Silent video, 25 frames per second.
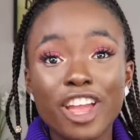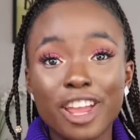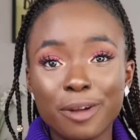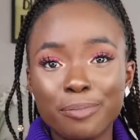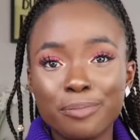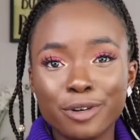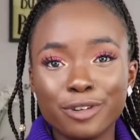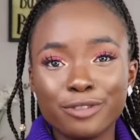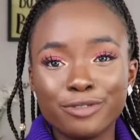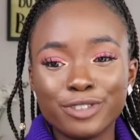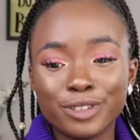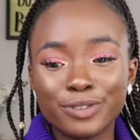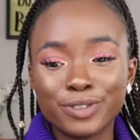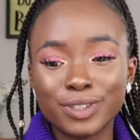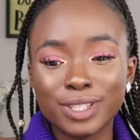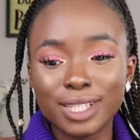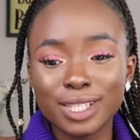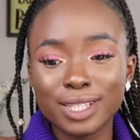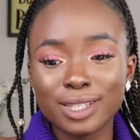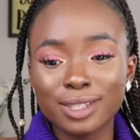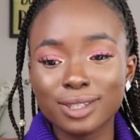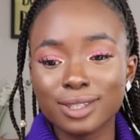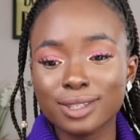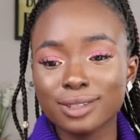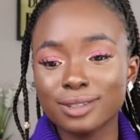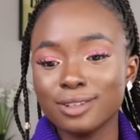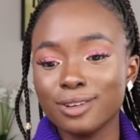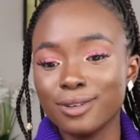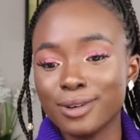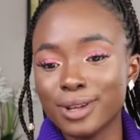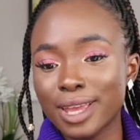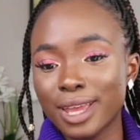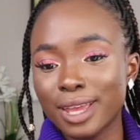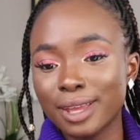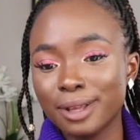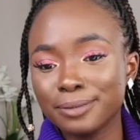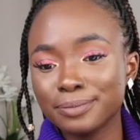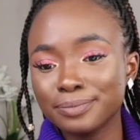April 15th.
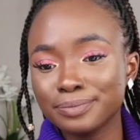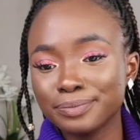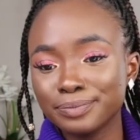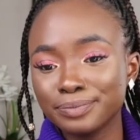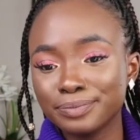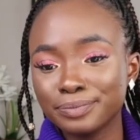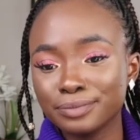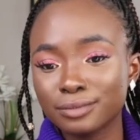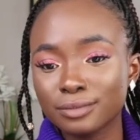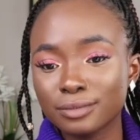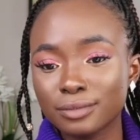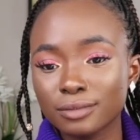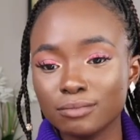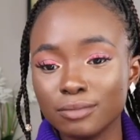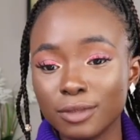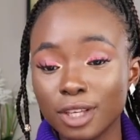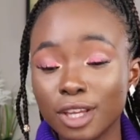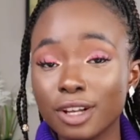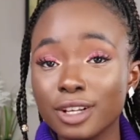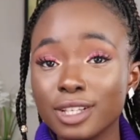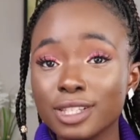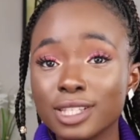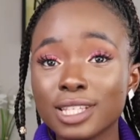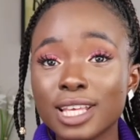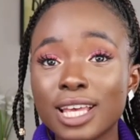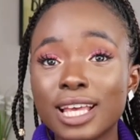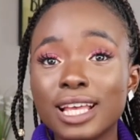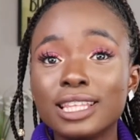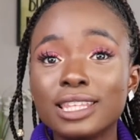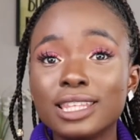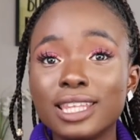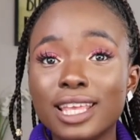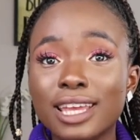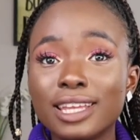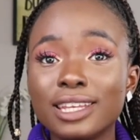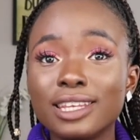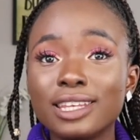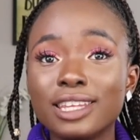Okay, because
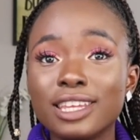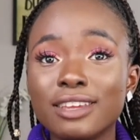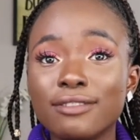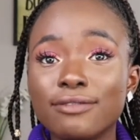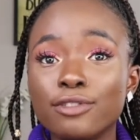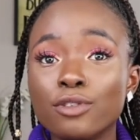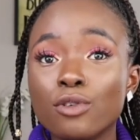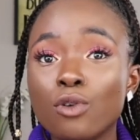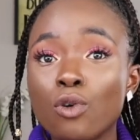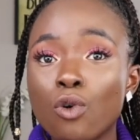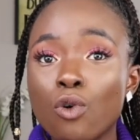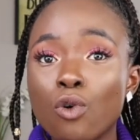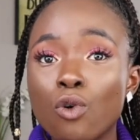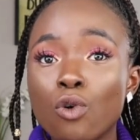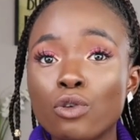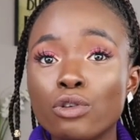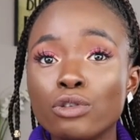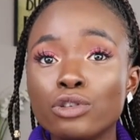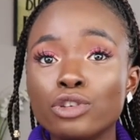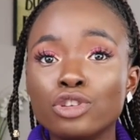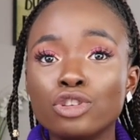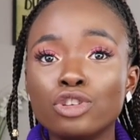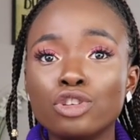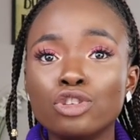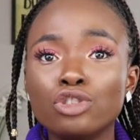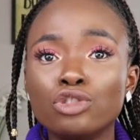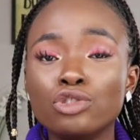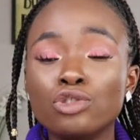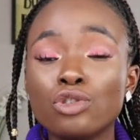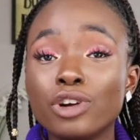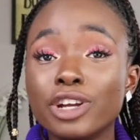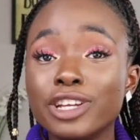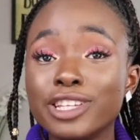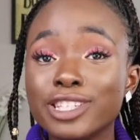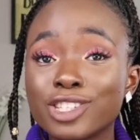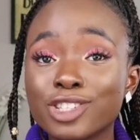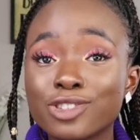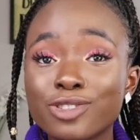then if you owe, your
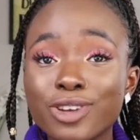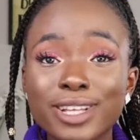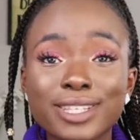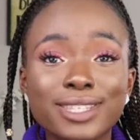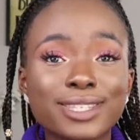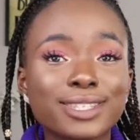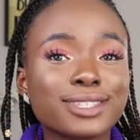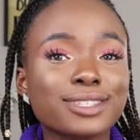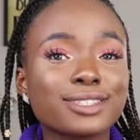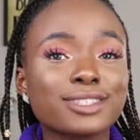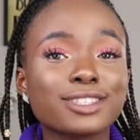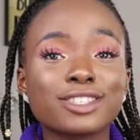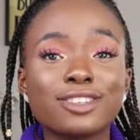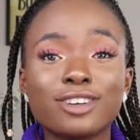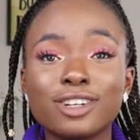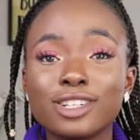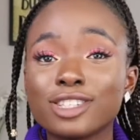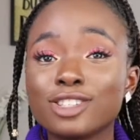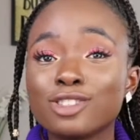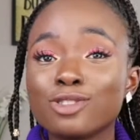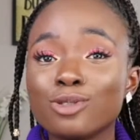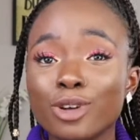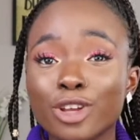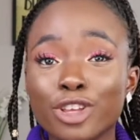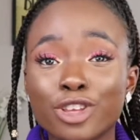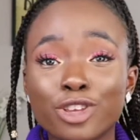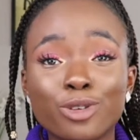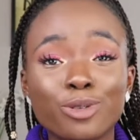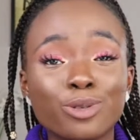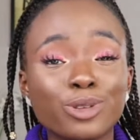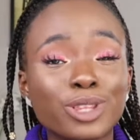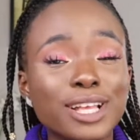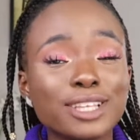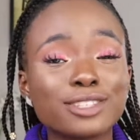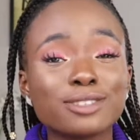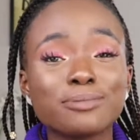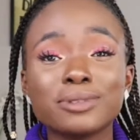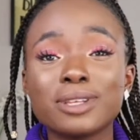interest starts to accrue.
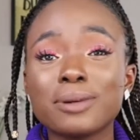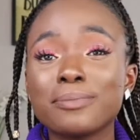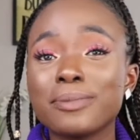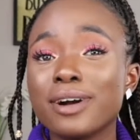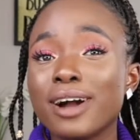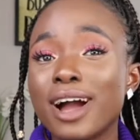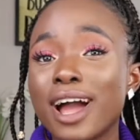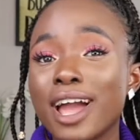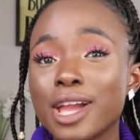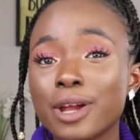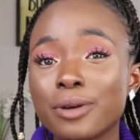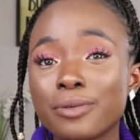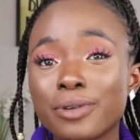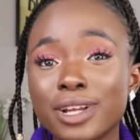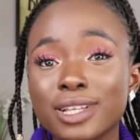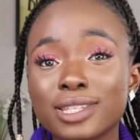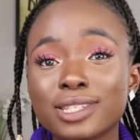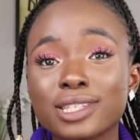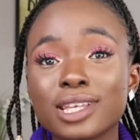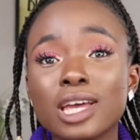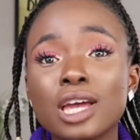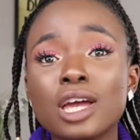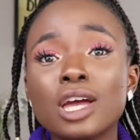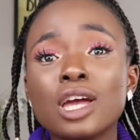That's something about IRS.